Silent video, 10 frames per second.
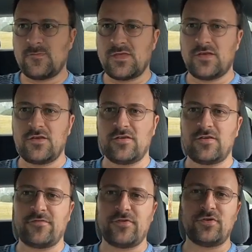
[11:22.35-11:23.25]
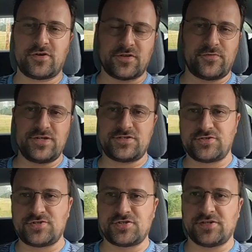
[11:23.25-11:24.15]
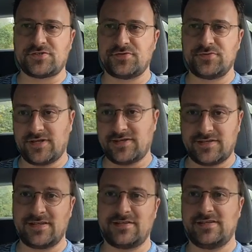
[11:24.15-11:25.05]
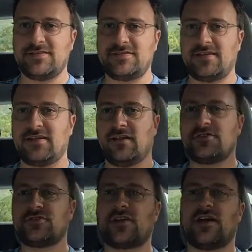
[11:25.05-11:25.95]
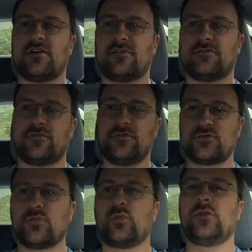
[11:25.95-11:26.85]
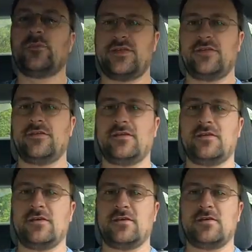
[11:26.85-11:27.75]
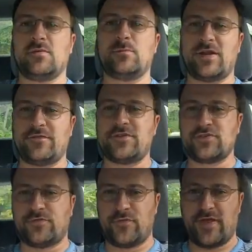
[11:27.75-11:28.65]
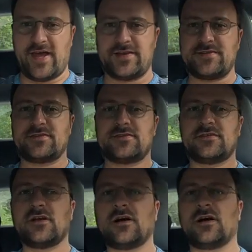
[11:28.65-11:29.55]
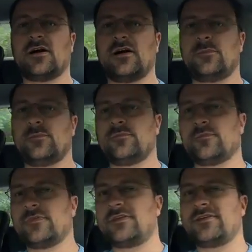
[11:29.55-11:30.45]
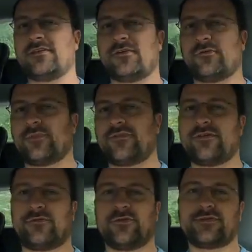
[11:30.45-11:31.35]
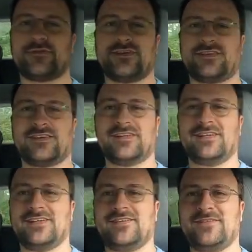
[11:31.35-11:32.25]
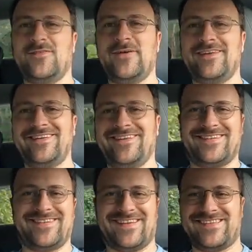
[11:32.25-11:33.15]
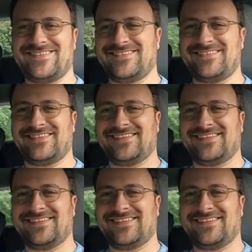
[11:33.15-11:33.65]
if you look at the research, it's all true that an electric car future will be beneficial for that. Another one of my favorite roads. I'm gonna have to whee. Yeah, this is,